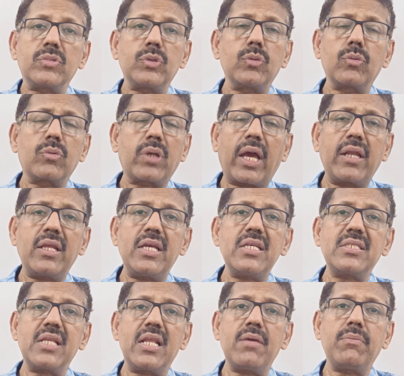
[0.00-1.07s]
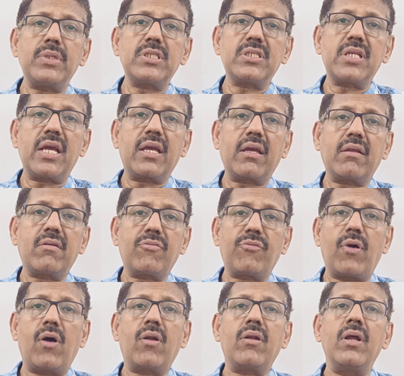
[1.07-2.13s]
you can easily mistake it
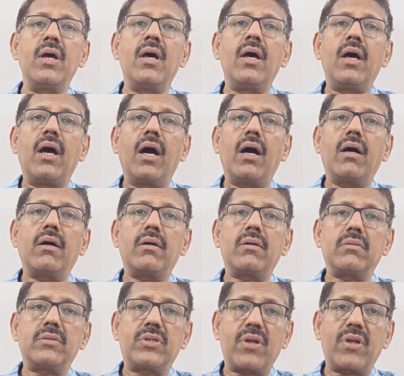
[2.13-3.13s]
for uh,